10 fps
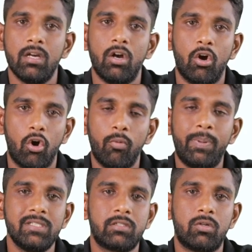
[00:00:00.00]

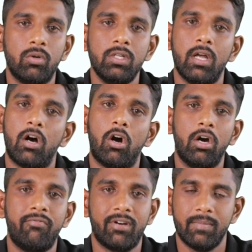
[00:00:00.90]
open school or
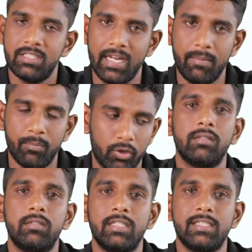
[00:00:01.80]
from a state board.
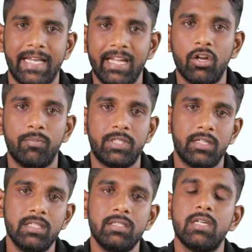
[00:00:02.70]
The second option
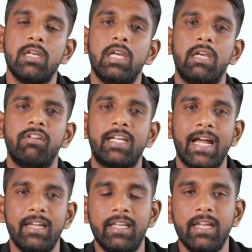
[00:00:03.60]
is if the
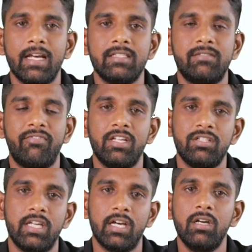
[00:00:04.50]
candidate has finished
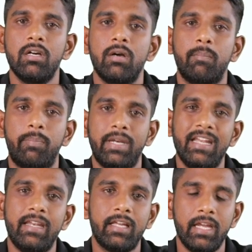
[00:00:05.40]
their
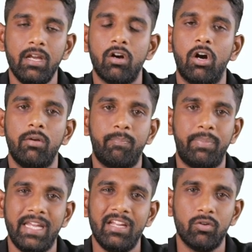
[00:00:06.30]
pre-degree or
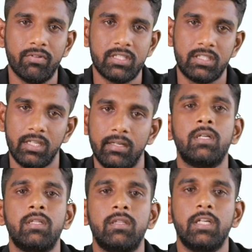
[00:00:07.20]
pre-university.
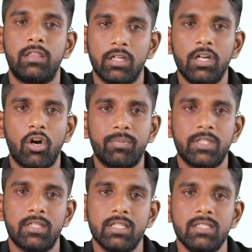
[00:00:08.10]
The third
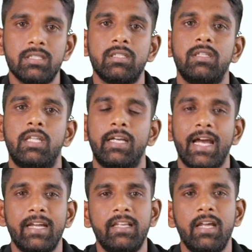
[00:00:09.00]
option is the
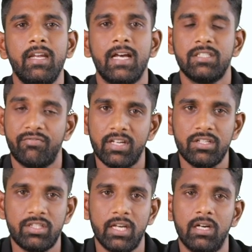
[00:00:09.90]
candidate has
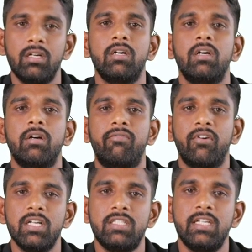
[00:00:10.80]
finished their
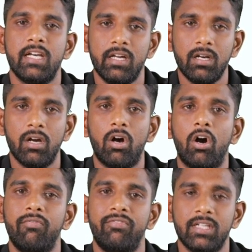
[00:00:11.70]
first year
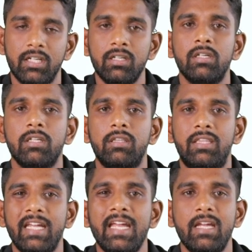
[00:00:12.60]
of the
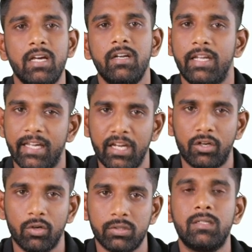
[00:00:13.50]
three-year degree
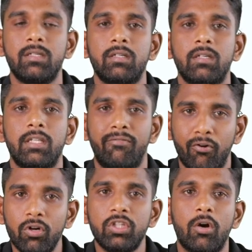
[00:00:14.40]
course. The
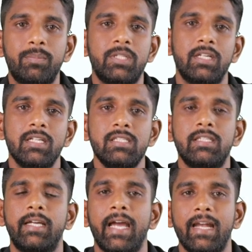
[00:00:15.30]
fourth option is
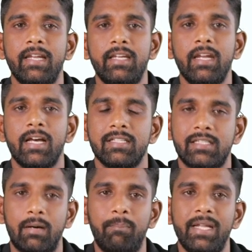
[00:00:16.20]
the candidate has
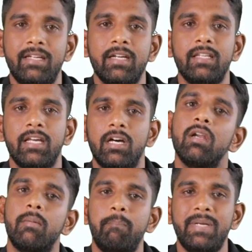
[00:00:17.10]
completed their
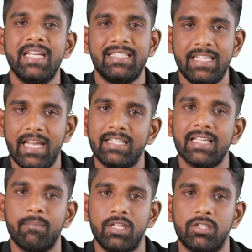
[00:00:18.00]
BSc
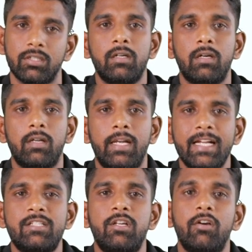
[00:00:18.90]
examination.
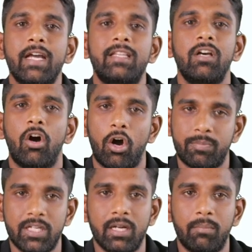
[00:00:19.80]
Let's look at the
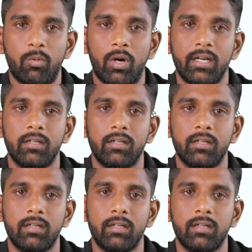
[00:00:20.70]
option number one.